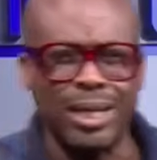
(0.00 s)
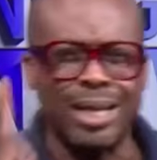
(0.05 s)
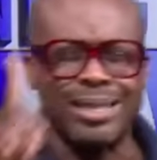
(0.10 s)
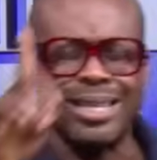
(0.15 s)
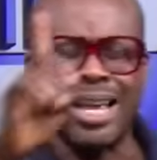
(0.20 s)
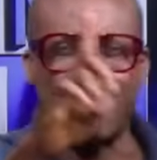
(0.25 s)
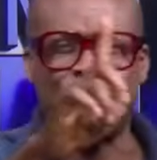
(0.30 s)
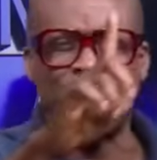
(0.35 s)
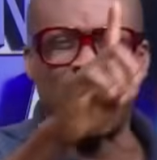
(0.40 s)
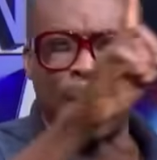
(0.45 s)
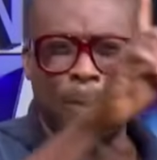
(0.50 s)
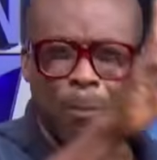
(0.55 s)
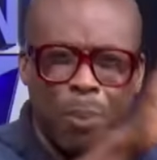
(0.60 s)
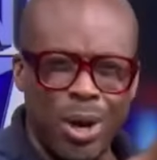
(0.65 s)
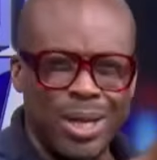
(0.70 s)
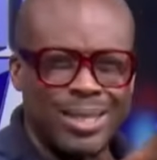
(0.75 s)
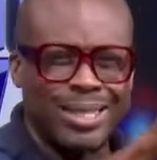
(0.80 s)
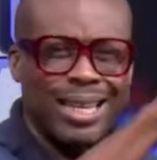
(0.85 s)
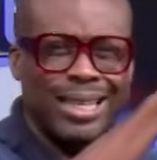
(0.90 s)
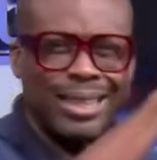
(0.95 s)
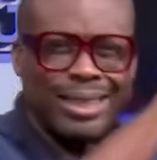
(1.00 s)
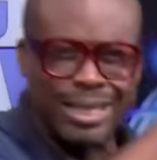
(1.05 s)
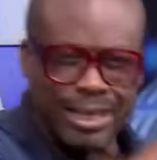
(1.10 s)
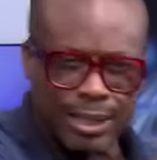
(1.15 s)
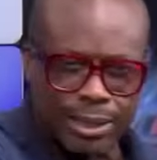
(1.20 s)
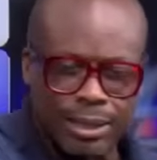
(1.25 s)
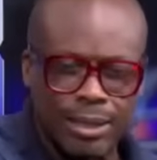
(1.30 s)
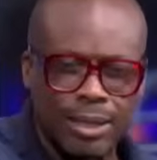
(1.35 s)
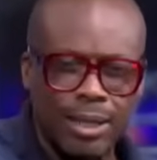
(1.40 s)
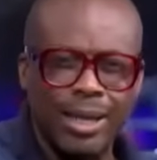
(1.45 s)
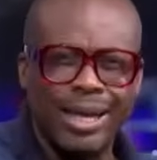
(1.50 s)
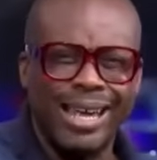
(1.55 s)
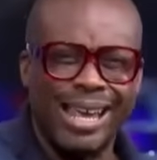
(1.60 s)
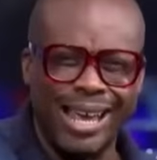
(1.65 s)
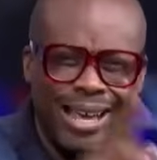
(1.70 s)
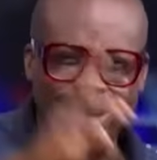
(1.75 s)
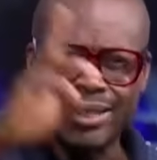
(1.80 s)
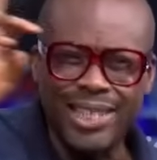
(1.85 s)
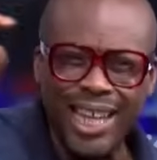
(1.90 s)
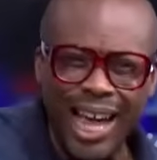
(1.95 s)
having appointed this,
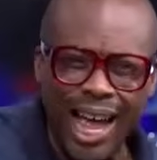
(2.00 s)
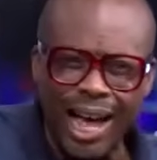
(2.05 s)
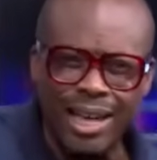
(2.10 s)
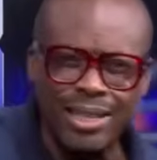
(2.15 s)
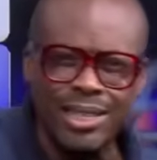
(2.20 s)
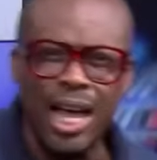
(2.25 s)
a judge